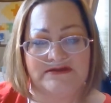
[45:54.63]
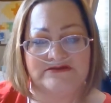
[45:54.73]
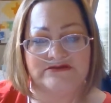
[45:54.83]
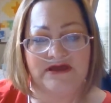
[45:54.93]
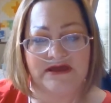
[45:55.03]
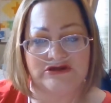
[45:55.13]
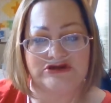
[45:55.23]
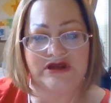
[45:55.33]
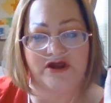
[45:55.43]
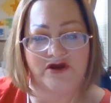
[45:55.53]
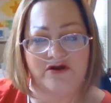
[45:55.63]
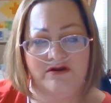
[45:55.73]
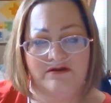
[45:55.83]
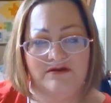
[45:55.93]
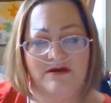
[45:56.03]
and share
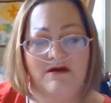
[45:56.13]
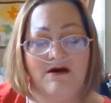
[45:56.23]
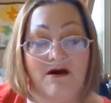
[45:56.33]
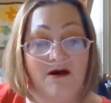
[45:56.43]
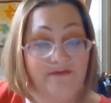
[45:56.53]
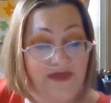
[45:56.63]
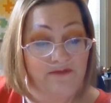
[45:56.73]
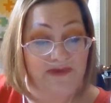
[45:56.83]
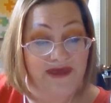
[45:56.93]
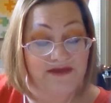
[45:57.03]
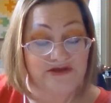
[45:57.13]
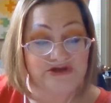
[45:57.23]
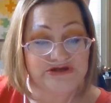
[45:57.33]
on that page.